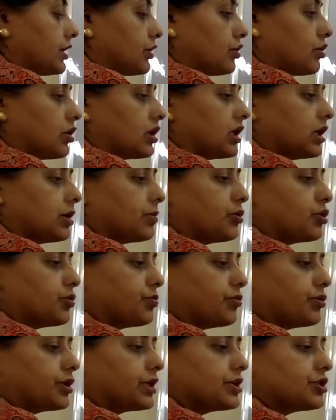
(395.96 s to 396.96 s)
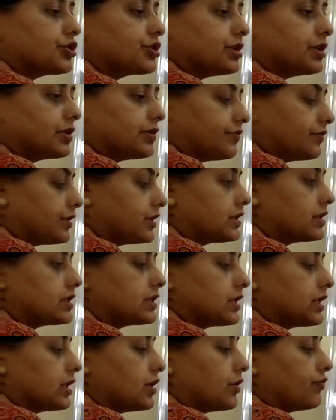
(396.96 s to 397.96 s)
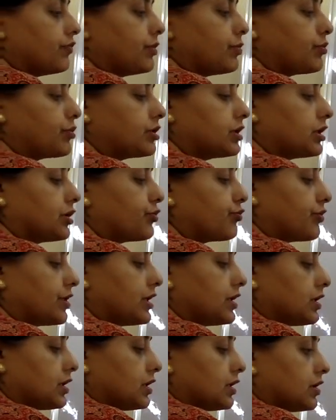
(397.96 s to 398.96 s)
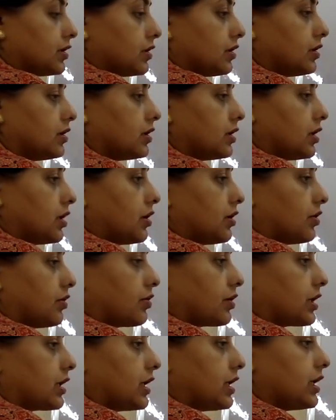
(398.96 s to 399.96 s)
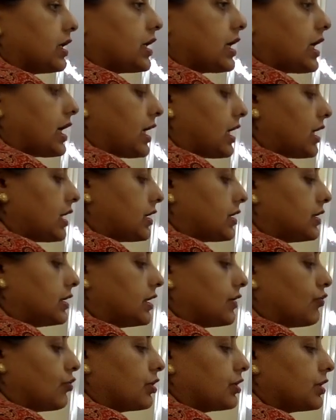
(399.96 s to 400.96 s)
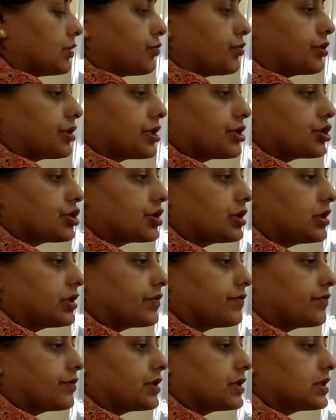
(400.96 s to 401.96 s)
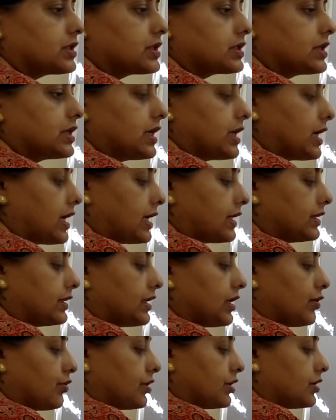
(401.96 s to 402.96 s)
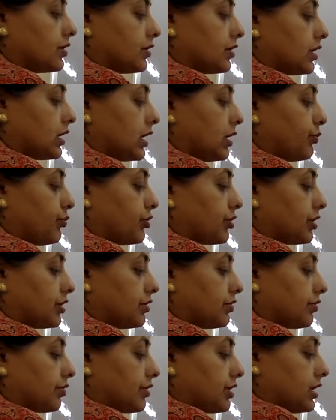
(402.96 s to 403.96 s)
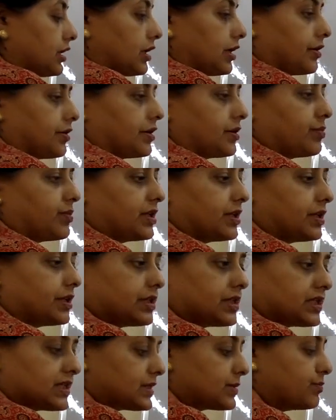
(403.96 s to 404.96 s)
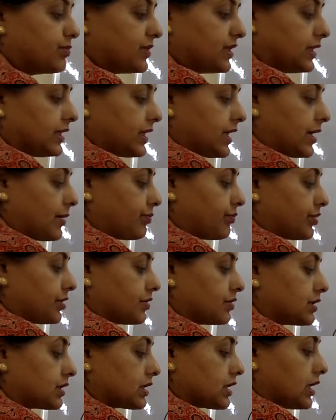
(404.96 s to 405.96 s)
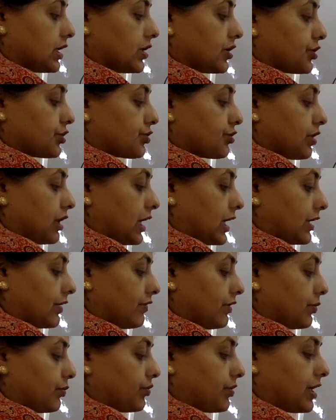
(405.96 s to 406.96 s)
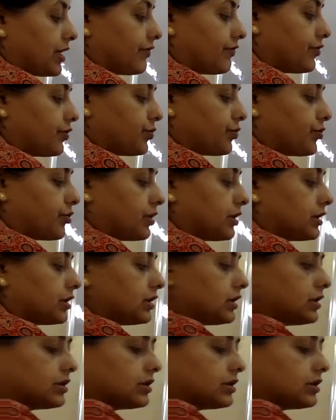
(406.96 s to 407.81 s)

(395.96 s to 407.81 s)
are talking about potential difference, we'll put the 20 here. Okay, and they want the potential difference. And now here I'll put a 300, but it is milliamperes, so I will have to put the